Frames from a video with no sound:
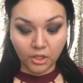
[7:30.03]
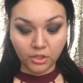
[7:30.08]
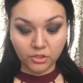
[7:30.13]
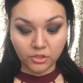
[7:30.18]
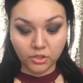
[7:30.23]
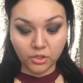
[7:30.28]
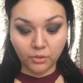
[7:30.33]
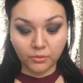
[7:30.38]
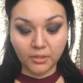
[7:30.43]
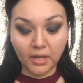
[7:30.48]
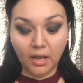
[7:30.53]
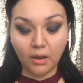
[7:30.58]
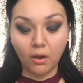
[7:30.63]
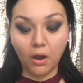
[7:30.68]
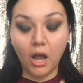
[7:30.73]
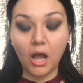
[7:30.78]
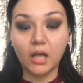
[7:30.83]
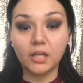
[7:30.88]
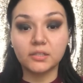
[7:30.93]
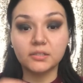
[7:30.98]
So
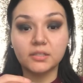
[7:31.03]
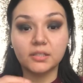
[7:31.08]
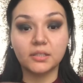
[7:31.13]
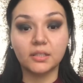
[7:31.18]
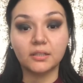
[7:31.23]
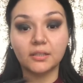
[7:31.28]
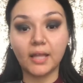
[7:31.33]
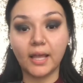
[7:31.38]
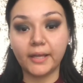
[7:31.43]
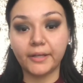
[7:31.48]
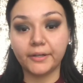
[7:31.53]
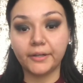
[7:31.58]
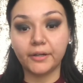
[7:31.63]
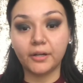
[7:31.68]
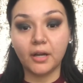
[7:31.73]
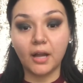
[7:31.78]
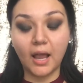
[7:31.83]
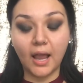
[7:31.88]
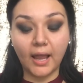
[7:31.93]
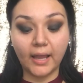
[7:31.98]
now onto the
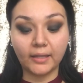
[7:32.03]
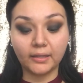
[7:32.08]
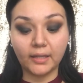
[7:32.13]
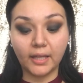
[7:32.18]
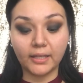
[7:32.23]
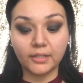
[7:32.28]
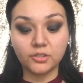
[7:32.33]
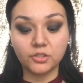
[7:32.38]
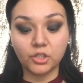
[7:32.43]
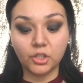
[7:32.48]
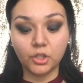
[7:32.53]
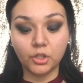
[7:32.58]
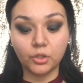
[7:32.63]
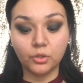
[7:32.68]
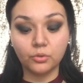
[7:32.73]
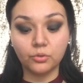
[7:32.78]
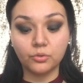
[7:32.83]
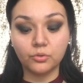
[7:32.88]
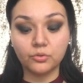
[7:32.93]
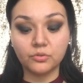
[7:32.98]
liner. I like to
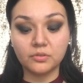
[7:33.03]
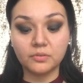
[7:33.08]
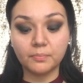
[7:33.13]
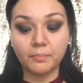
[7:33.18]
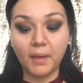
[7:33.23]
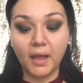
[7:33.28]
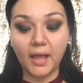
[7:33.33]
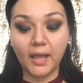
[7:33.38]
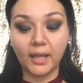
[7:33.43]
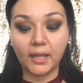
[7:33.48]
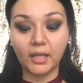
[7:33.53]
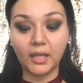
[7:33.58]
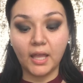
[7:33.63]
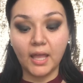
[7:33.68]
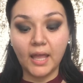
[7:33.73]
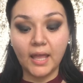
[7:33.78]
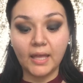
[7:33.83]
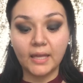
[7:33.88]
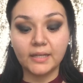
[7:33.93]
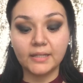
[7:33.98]
use my
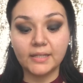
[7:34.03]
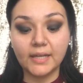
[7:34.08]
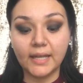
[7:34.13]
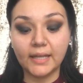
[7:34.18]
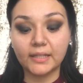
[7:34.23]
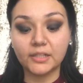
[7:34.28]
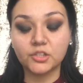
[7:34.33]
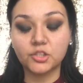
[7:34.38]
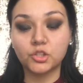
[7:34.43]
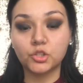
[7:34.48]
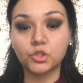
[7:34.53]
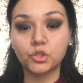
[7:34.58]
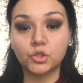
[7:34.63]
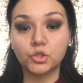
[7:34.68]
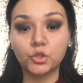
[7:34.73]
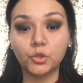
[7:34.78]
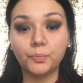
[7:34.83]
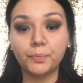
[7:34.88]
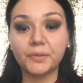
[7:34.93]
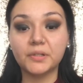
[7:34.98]
NYX
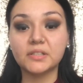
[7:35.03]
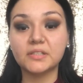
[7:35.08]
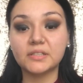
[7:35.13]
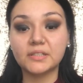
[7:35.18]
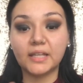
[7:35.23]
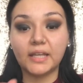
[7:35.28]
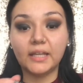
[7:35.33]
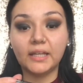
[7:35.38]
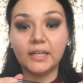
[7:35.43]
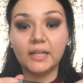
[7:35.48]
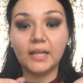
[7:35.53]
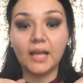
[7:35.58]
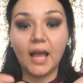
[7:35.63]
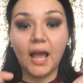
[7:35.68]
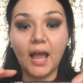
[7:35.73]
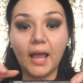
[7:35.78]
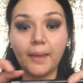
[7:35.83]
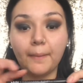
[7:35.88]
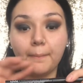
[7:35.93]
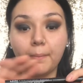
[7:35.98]
Super Skinny
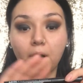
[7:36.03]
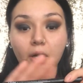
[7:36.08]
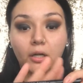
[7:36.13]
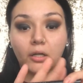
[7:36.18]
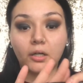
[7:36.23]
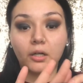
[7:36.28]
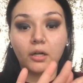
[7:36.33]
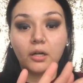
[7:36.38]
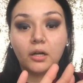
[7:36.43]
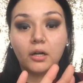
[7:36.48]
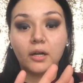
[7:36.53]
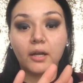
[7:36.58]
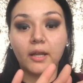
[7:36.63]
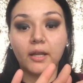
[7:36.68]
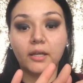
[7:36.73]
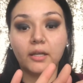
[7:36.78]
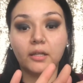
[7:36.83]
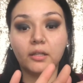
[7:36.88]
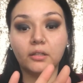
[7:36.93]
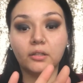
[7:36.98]
Eye Marker
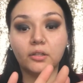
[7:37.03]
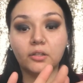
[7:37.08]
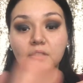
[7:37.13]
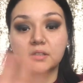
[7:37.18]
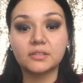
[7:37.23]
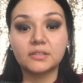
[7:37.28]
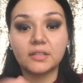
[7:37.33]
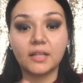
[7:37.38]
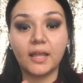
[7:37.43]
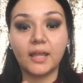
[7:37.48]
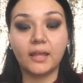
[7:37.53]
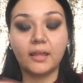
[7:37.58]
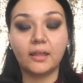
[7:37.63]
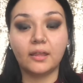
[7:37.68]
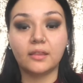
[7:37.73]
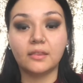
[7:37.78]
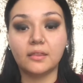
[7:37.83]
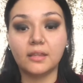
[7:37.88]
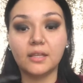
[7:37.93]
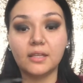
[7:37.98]
and it looks like
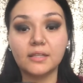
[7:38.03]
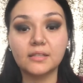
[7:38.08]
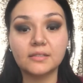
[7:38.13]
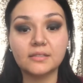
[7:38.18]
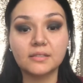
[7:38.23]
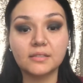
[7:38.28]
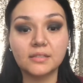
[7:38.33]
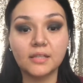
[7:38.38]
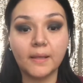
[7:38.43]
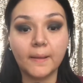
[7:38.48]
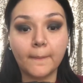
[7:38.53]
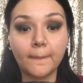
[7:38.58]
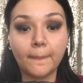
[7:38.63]
this.